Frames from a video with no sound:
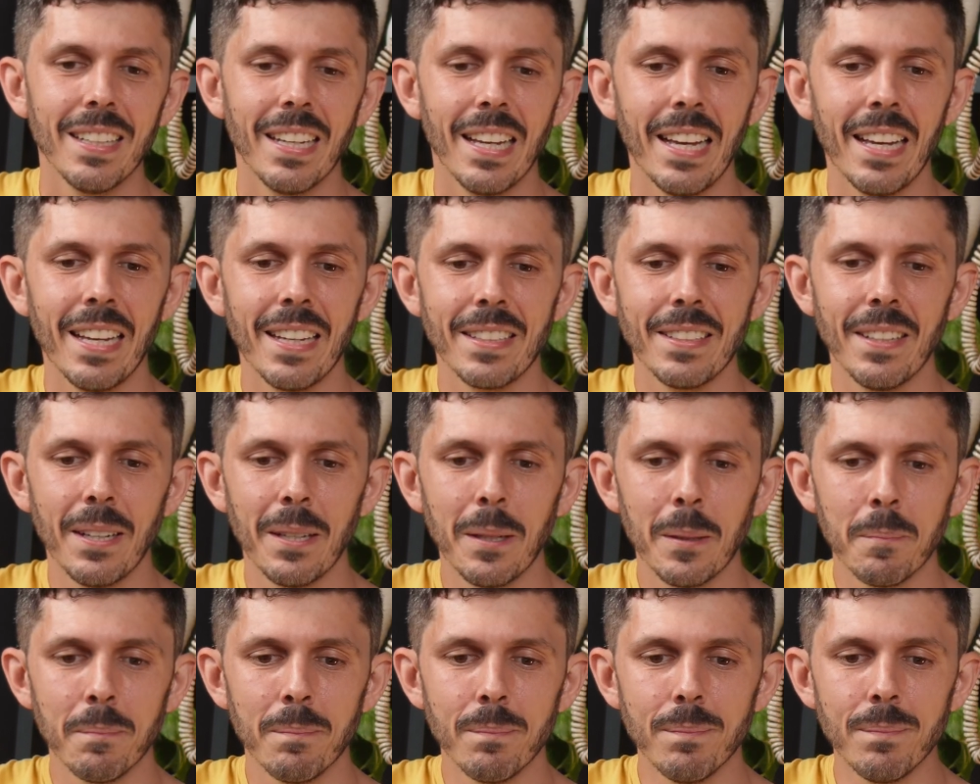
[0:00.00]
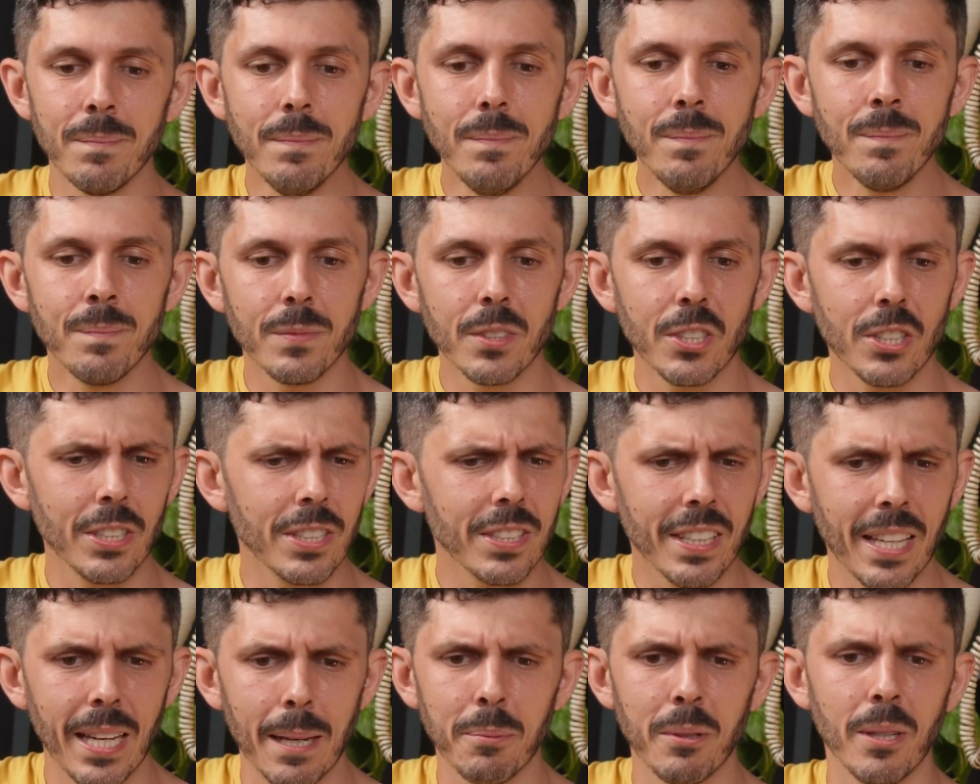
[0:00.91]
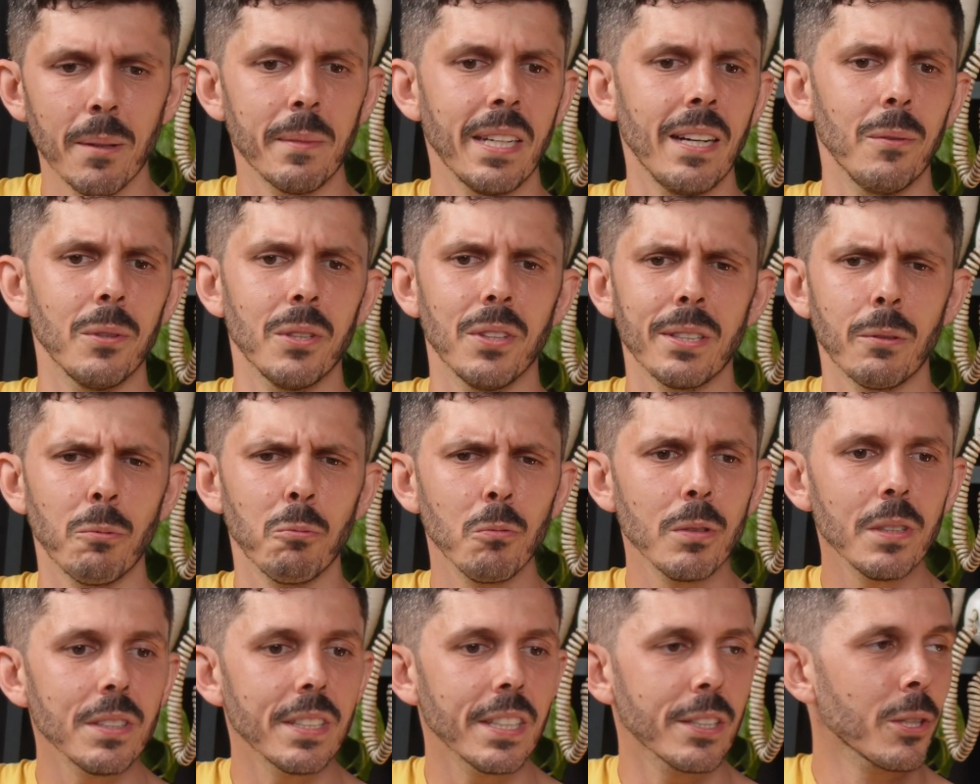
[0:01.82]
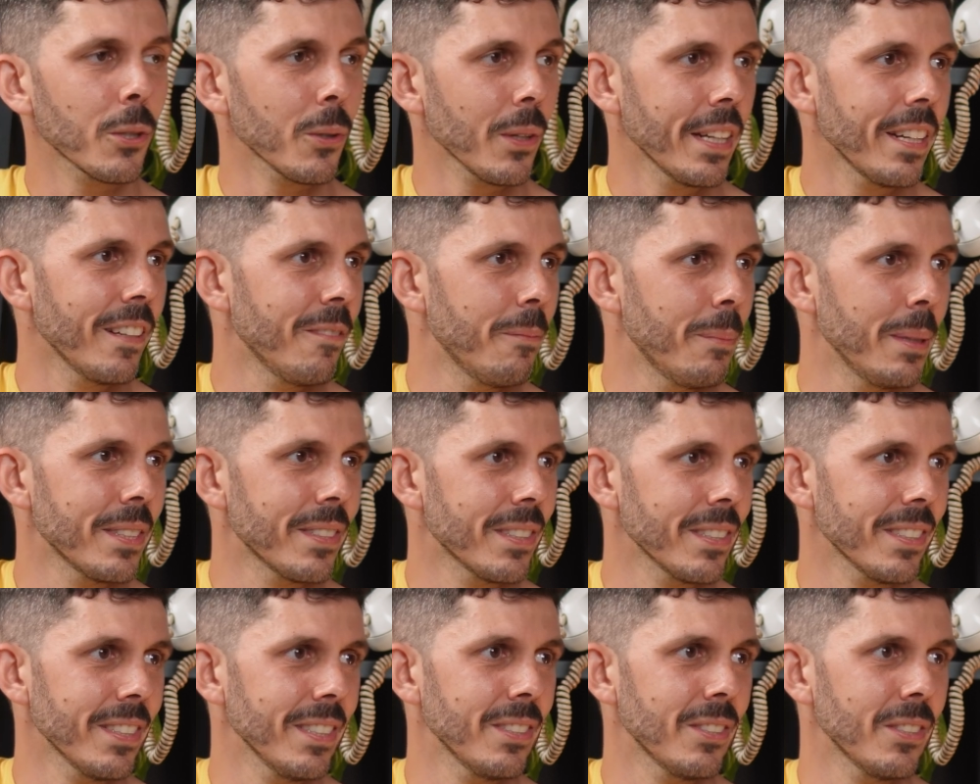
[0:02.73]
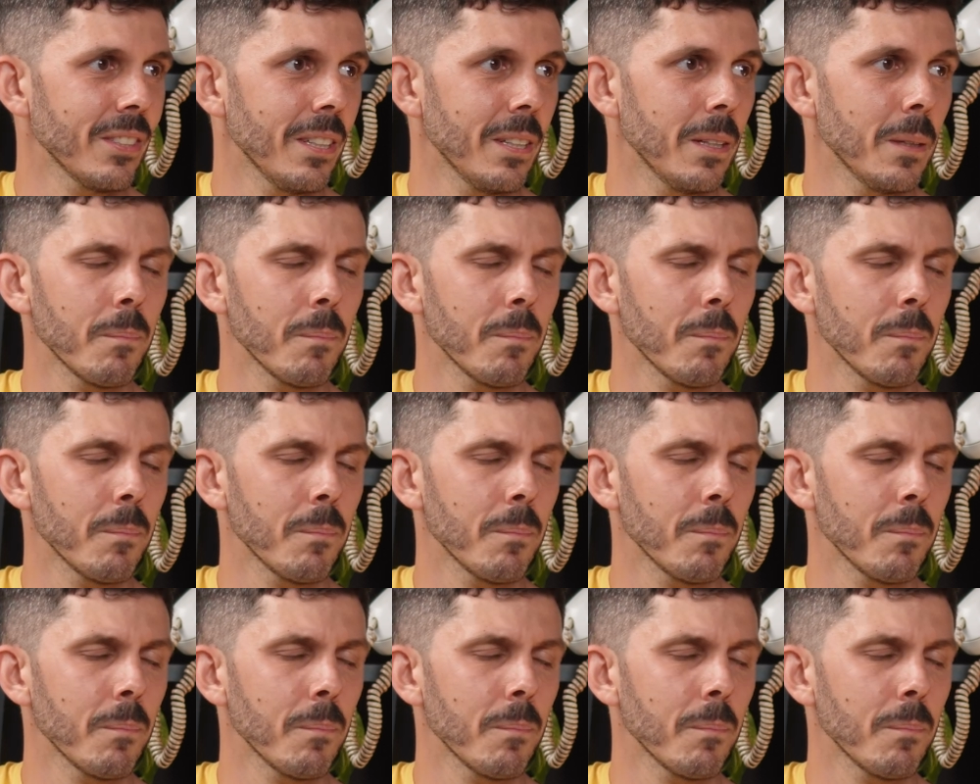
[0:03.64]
And she just kept coming out with like really creative businesses,